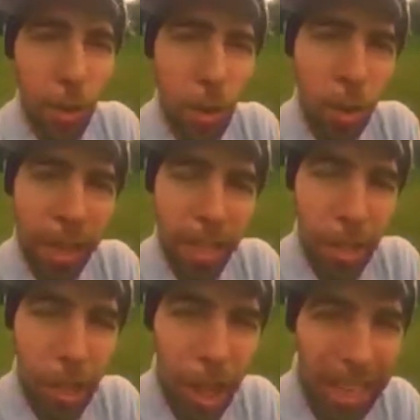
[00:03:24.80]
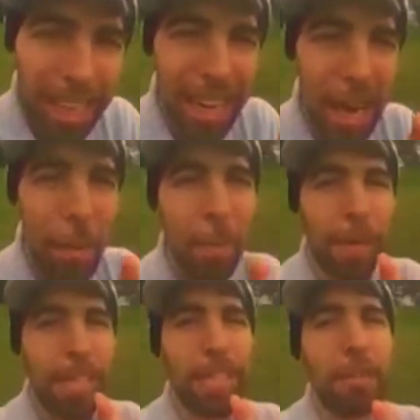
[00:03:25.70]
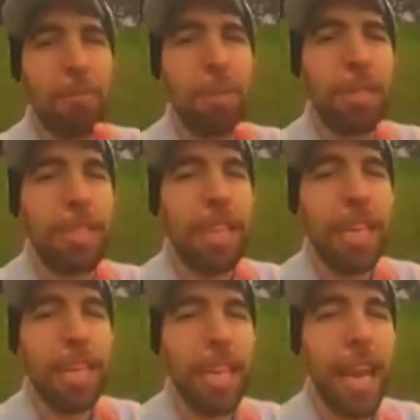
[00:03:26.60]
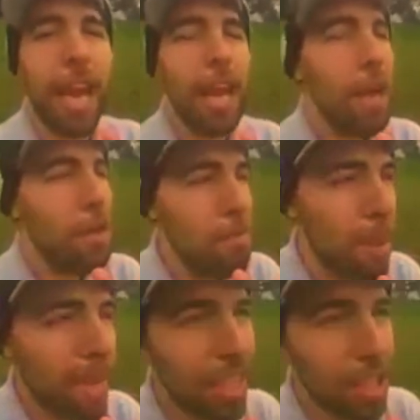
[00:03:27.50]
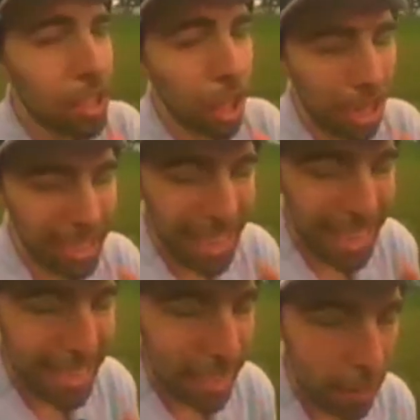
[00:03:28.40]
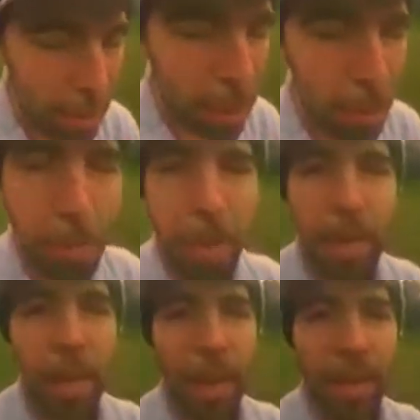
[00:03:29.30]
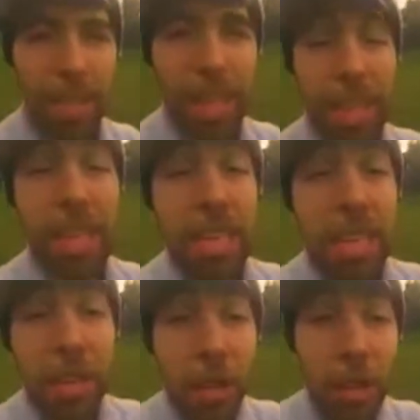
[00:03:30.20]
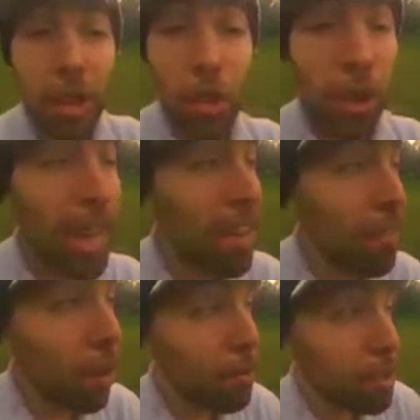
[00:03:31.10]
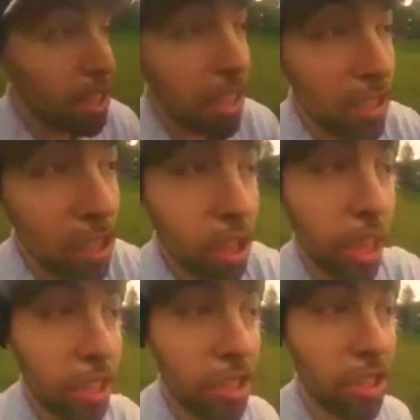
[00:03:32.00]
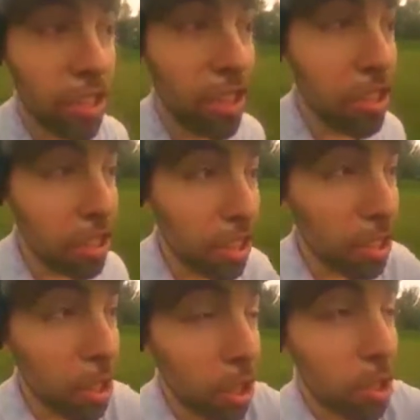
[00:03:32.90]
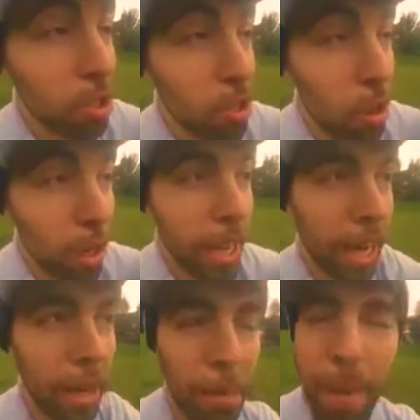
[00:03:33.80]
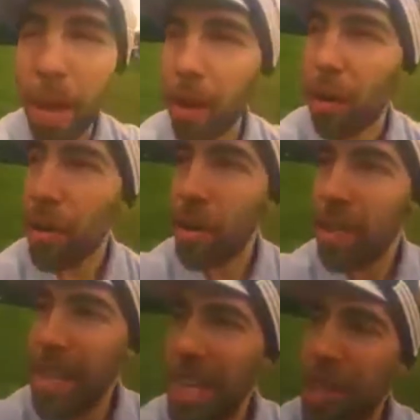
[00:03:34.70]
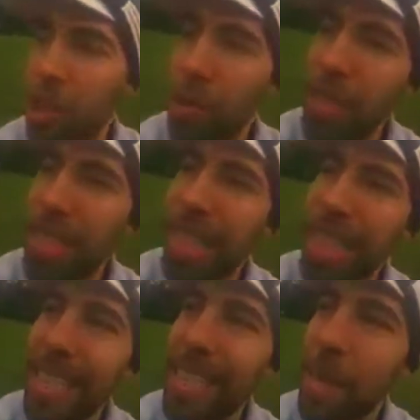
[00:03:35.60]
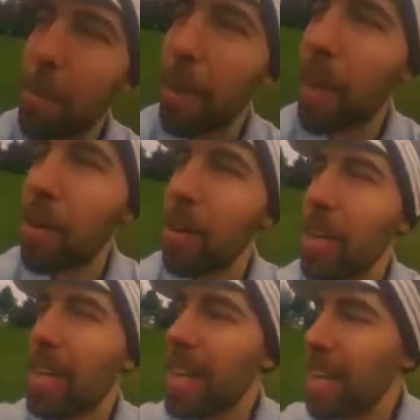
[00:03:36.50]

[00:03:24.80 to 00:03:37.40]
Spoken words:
you can chunk it up a little bit. Yeah, make the chunks a little bit bigger, because your level of skills changes, because you are getting better. So the second tip here